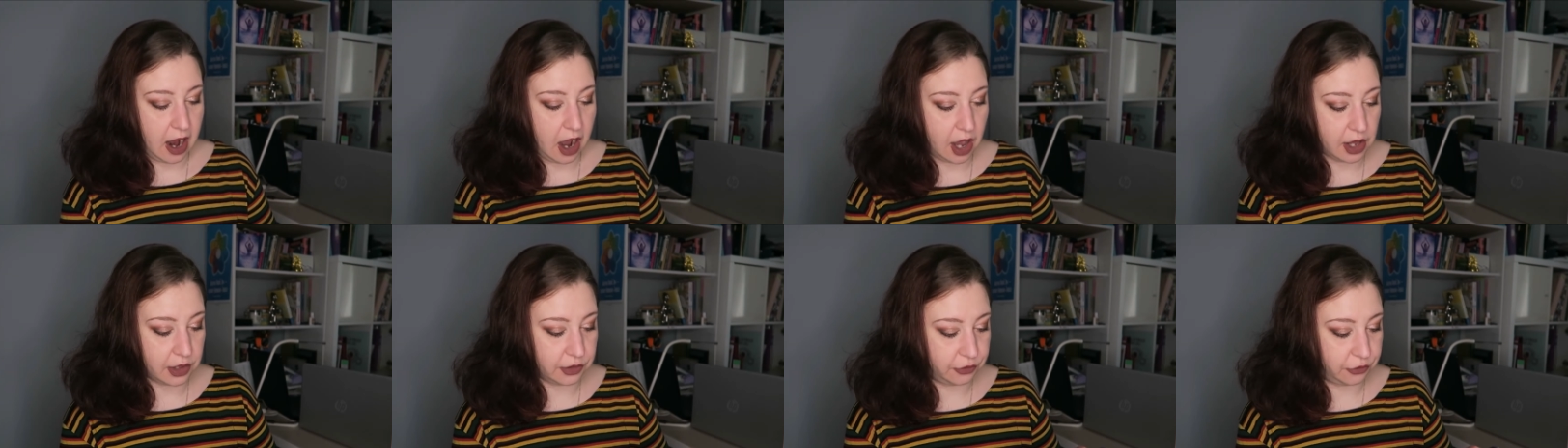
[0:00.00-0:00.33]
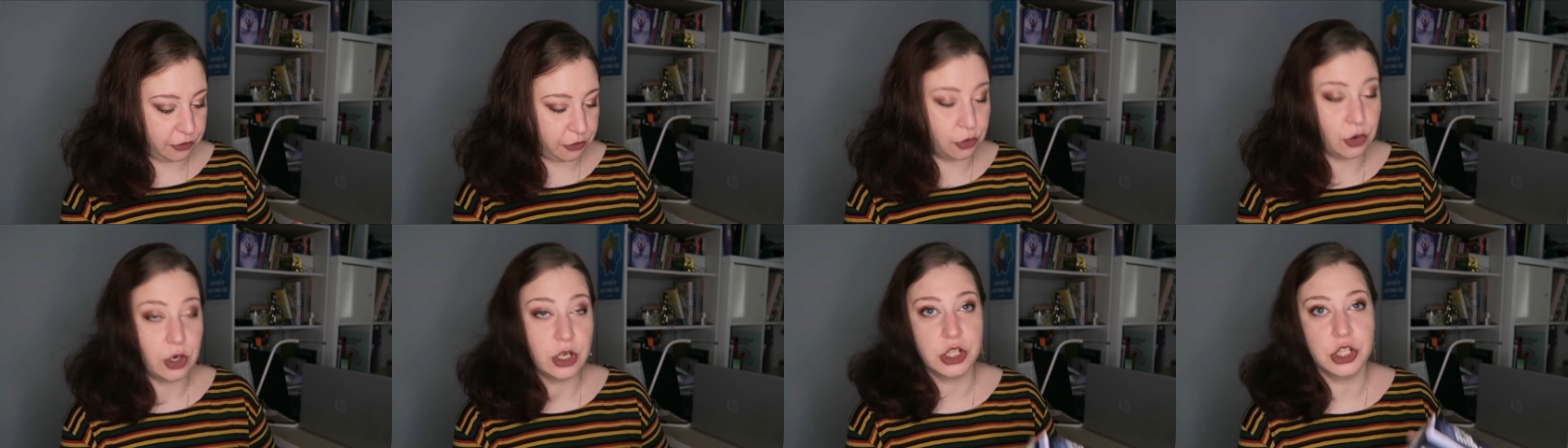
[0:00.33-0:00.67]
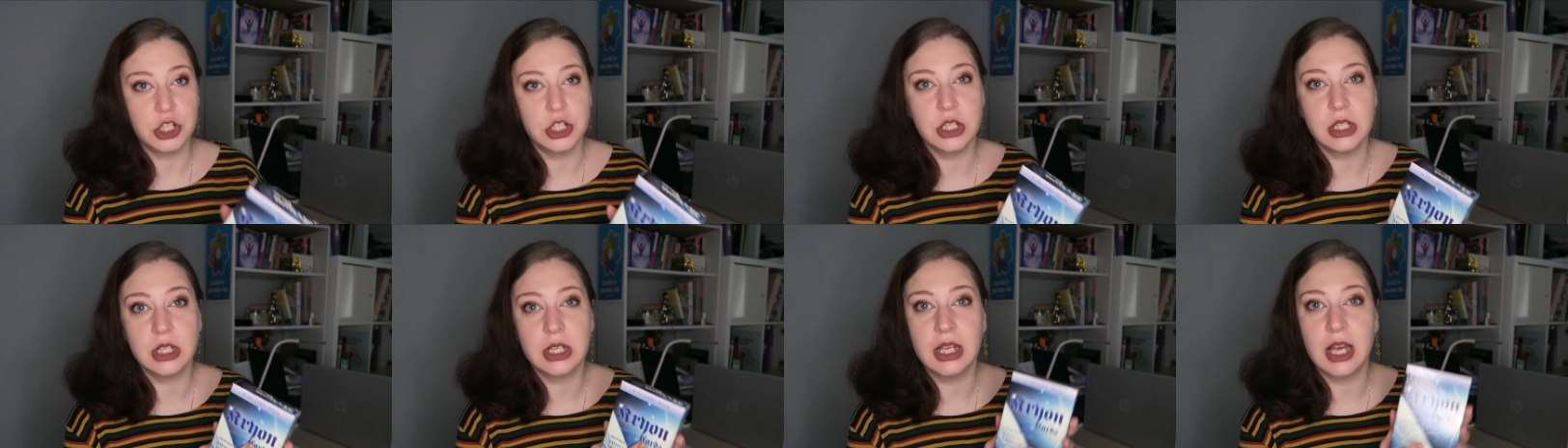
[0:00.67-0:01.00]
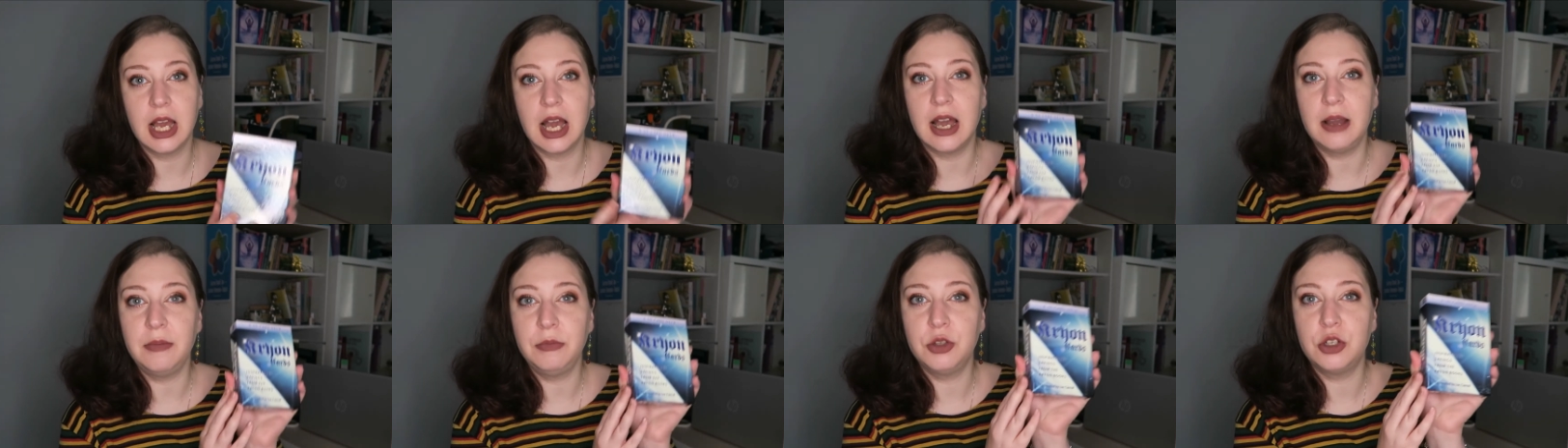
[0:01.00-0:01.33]
Unfortunately,
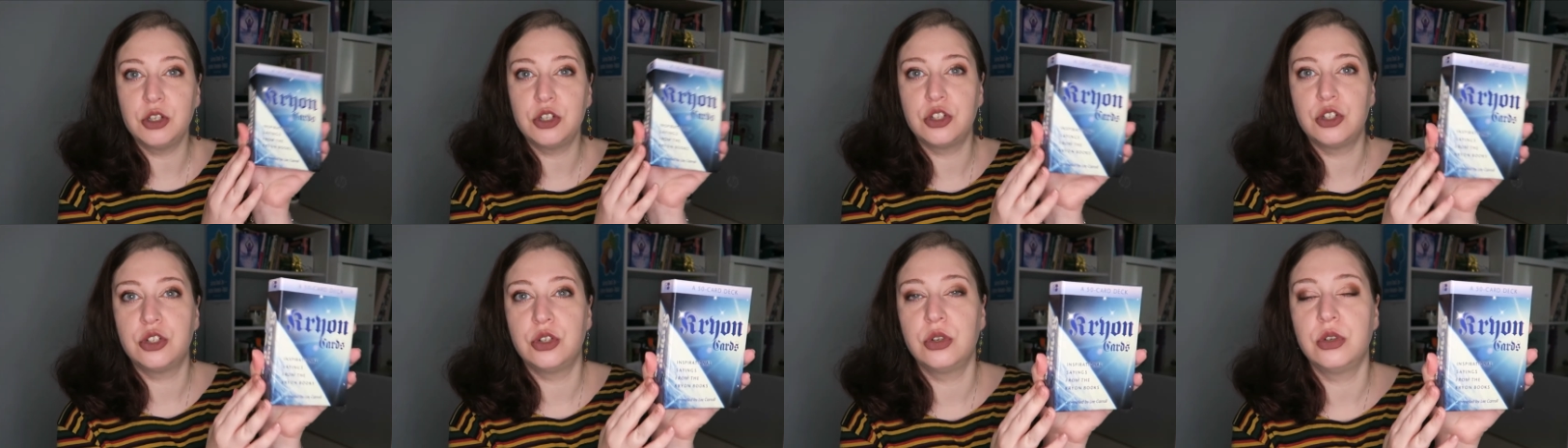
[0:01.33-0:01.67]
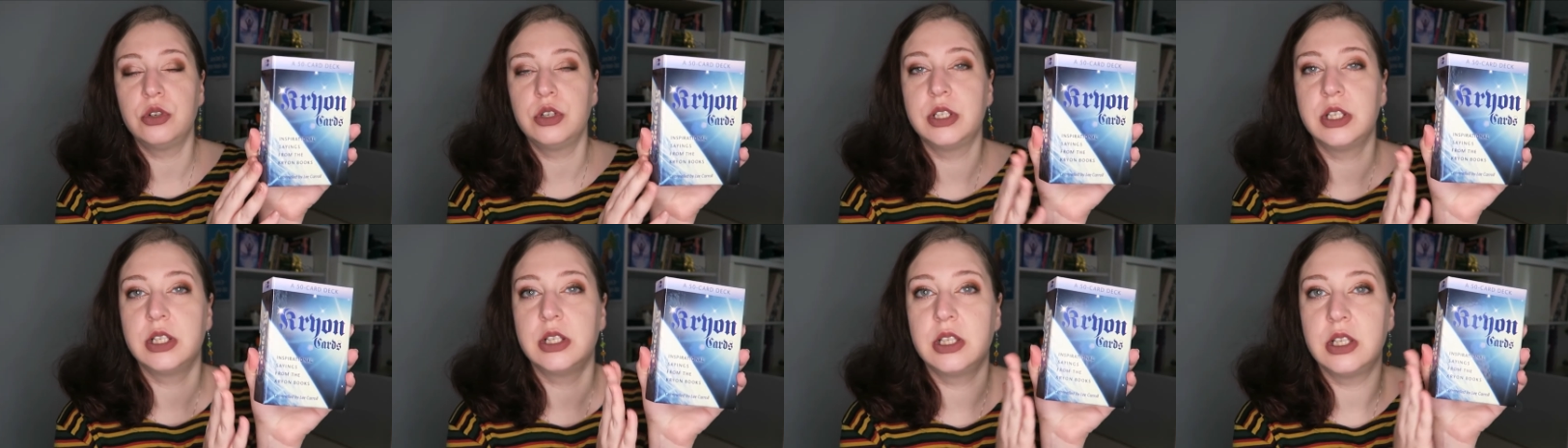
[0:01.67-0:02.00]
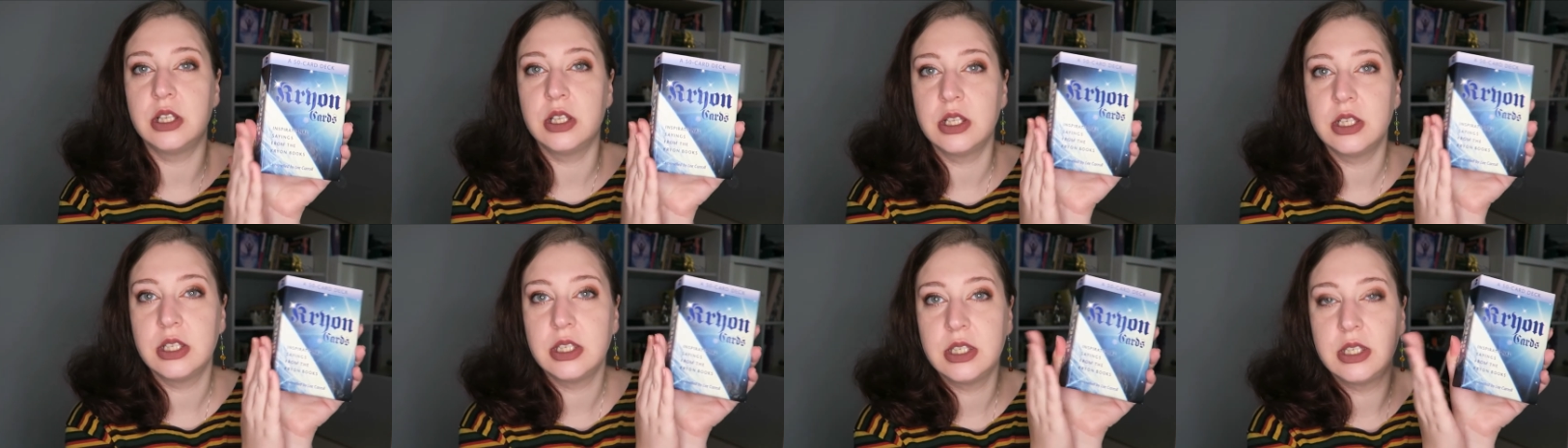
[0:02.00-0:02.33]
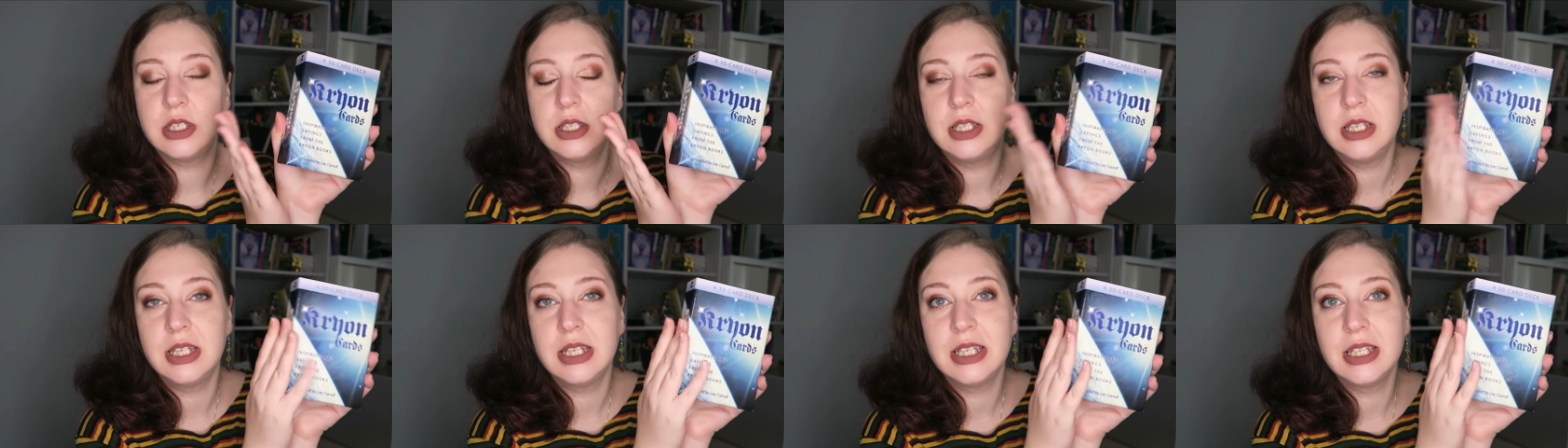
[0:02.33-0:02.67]
I'm not sure that
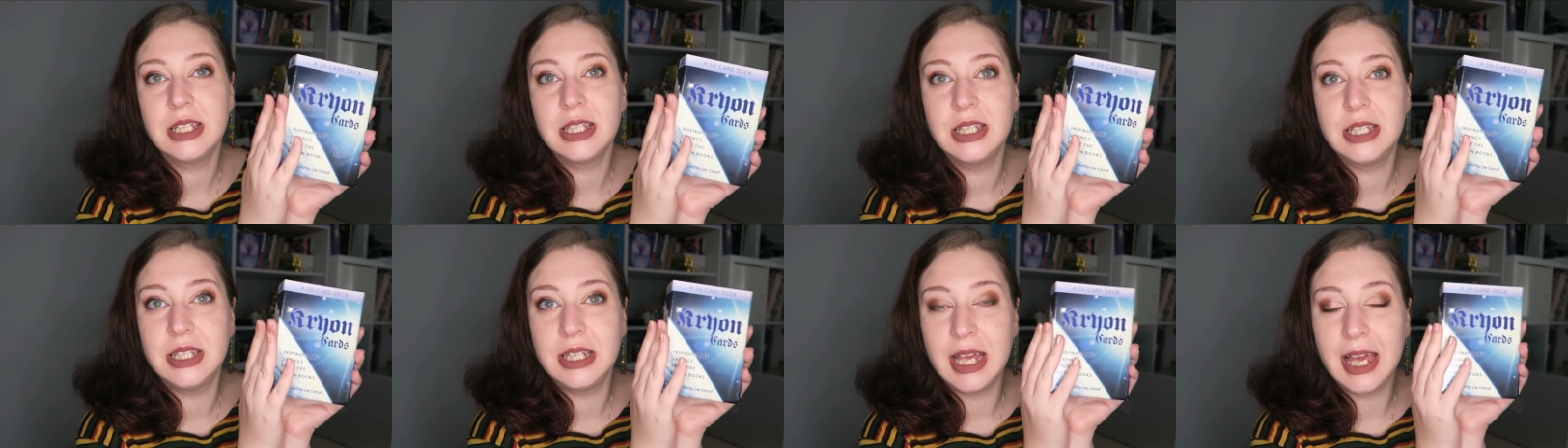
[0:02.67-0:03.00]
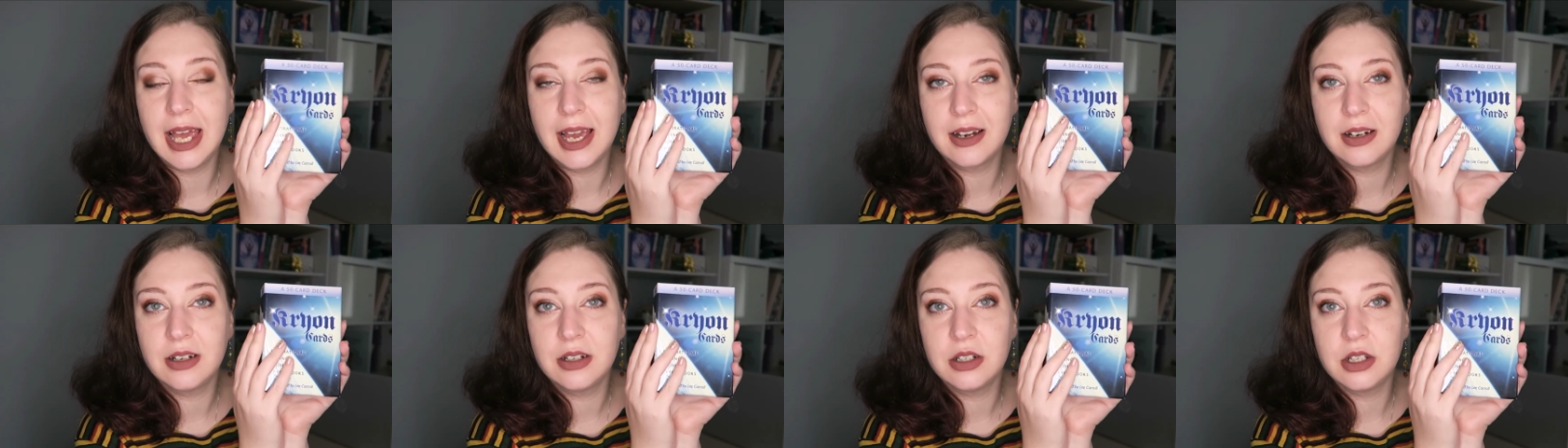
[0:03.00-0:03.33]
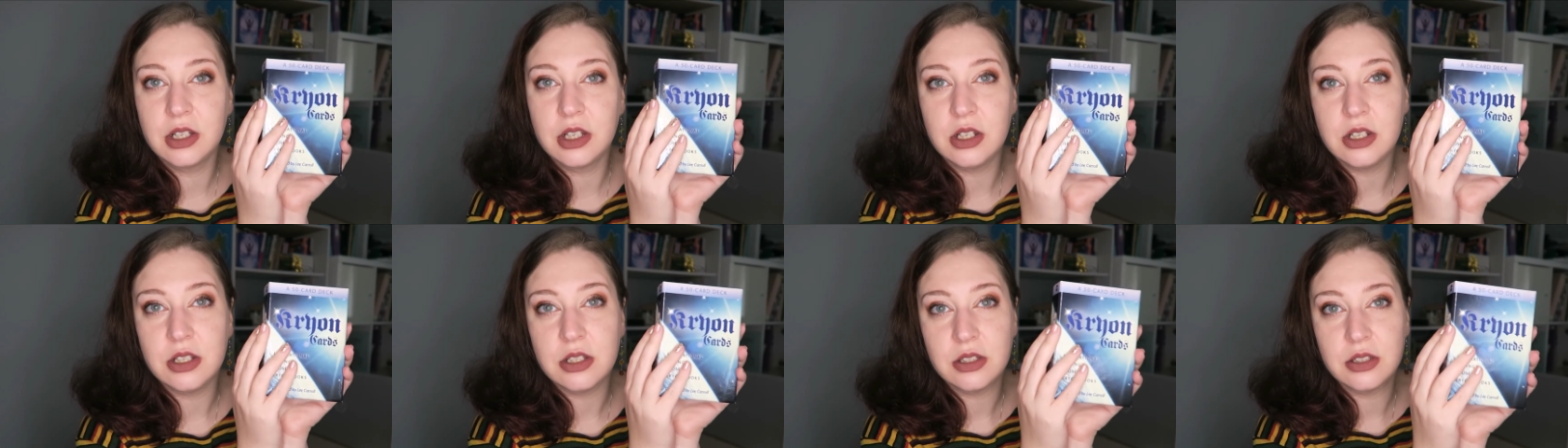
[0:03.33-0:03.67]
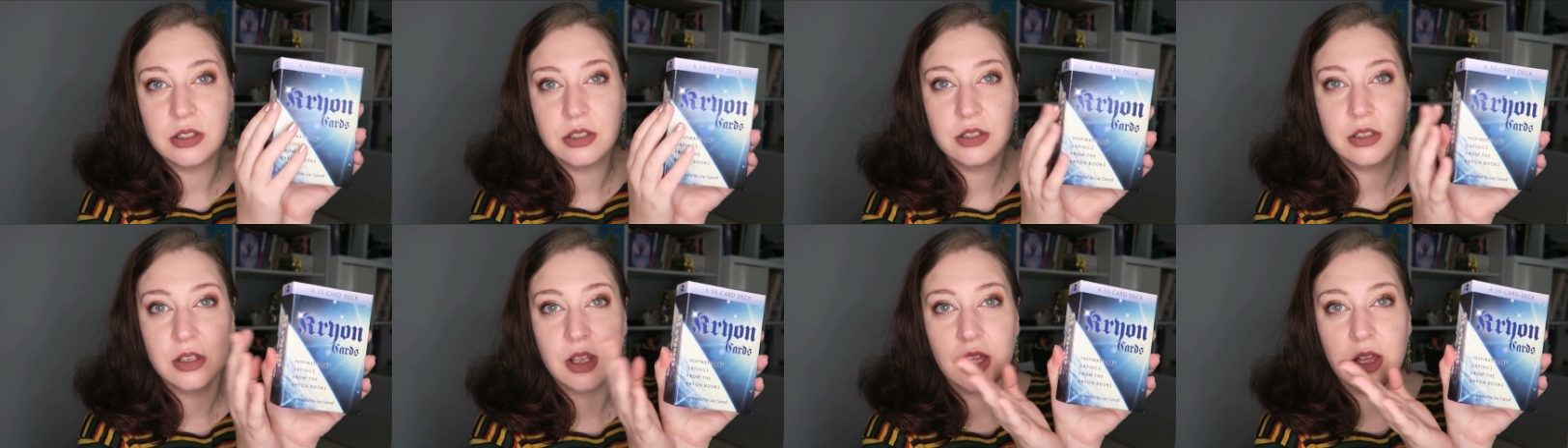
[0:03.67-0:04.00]
this deck
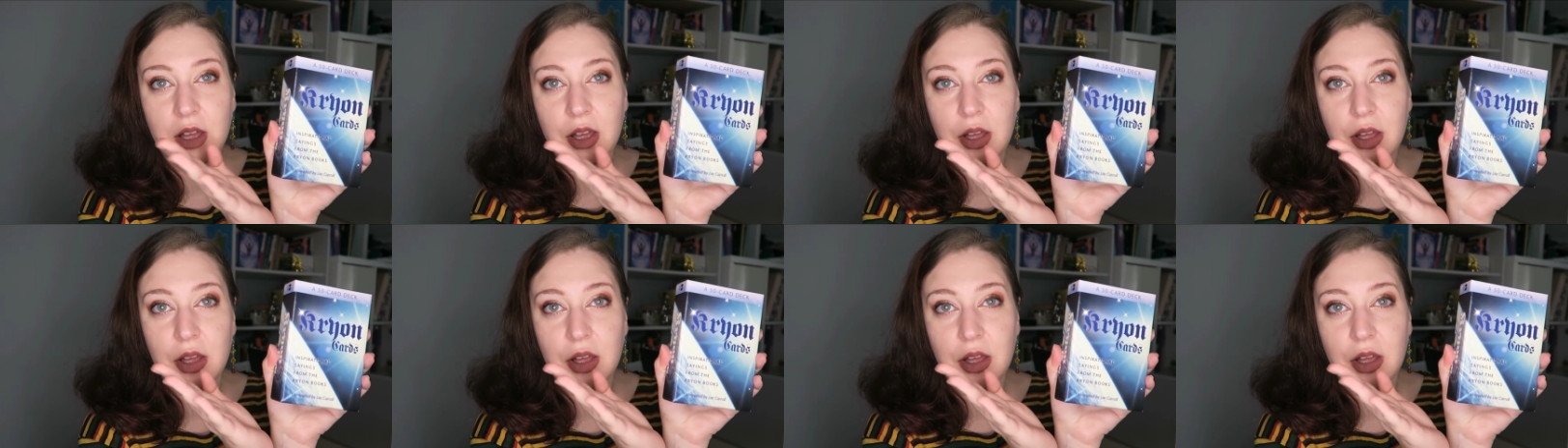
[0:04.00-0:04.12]
is